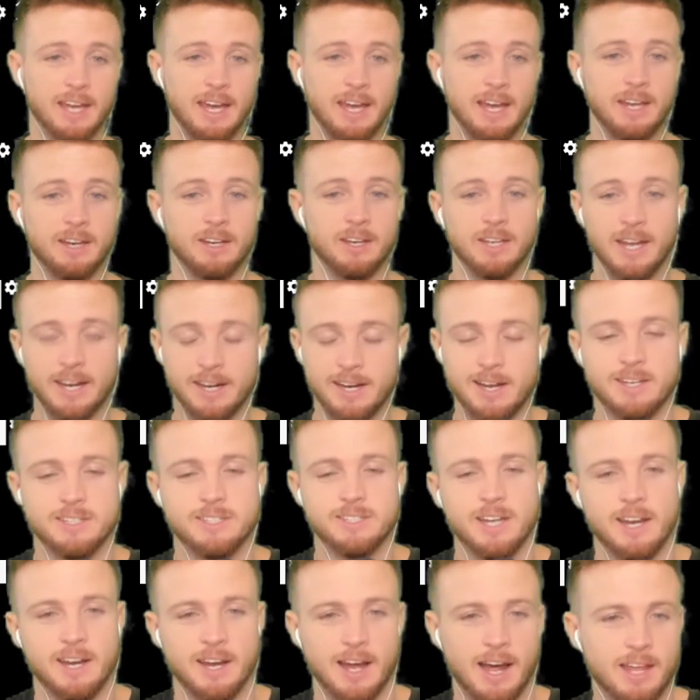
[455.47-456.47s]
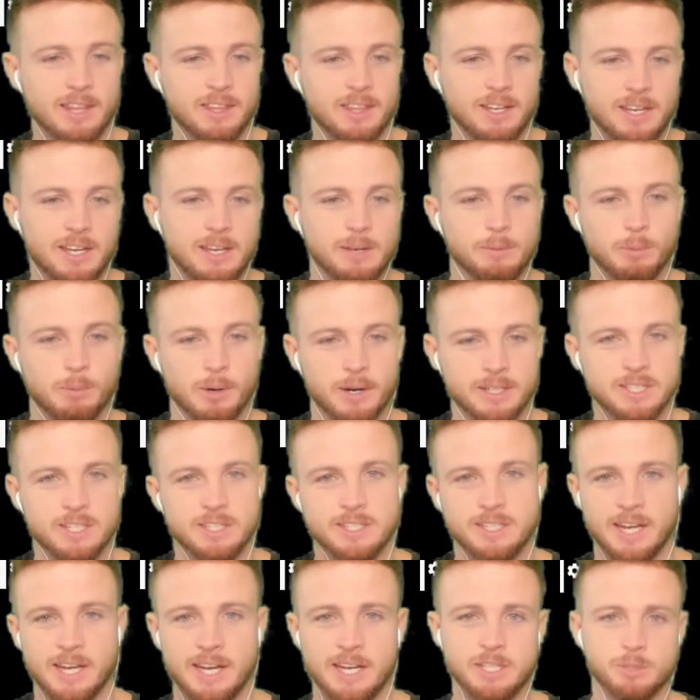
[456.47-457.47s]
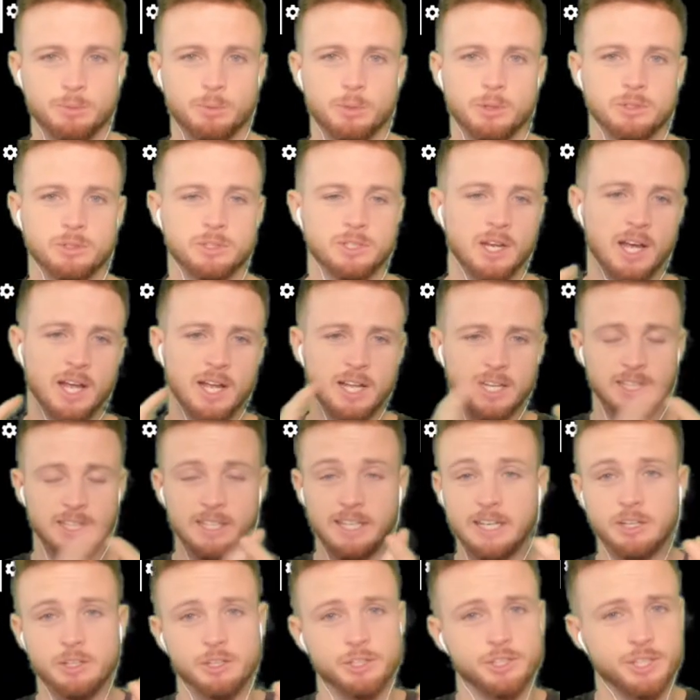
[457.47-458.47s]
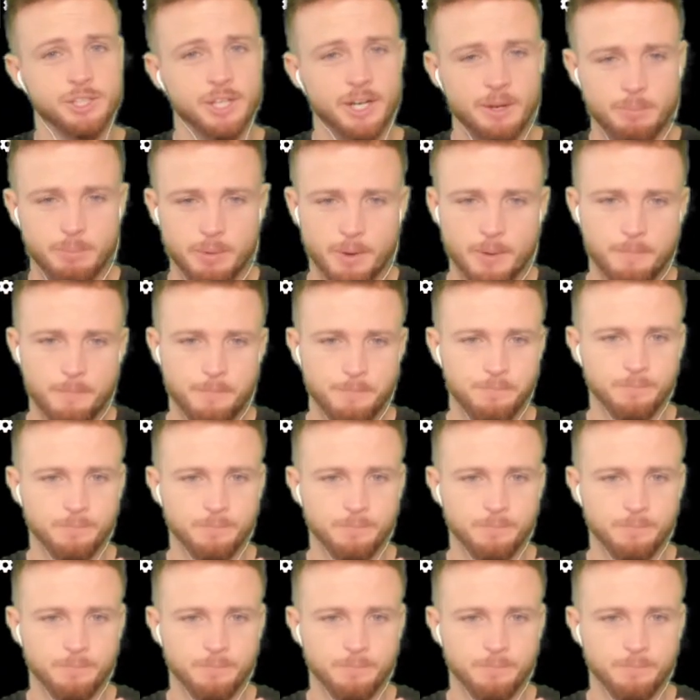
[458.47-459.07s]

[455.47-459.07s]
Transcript: and like I said, I think he brings intangibles, leadership,